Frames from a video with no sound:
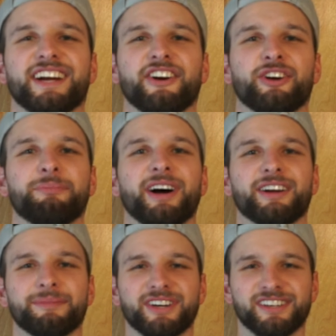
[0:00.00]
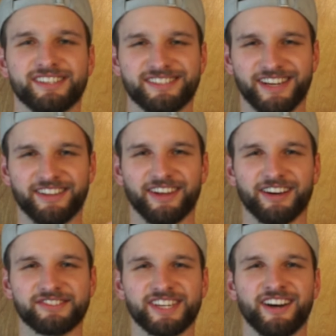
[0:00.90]
Eric Bikeman, Saiyan
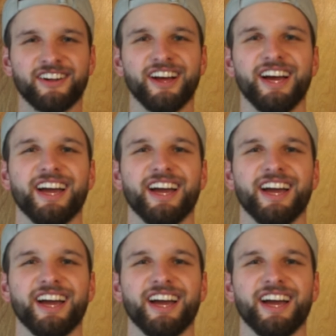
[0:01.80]
Lifestyle,